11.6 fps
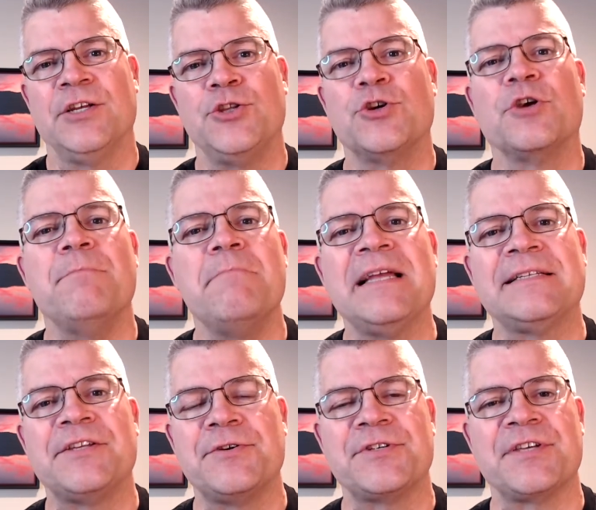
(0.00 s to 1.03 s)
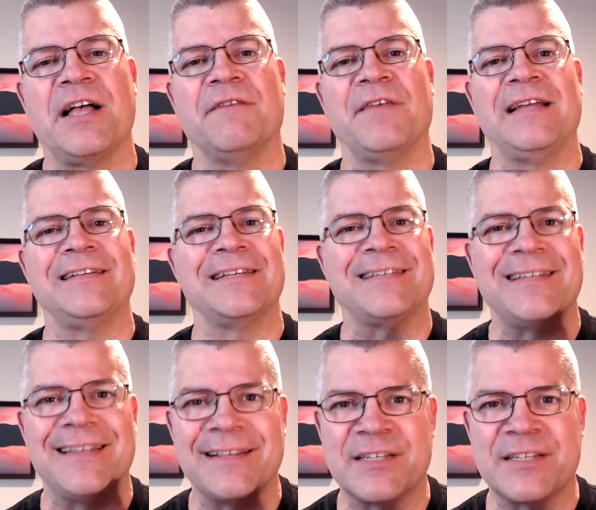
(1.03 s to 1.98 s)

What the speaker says: you commit to yourself and to the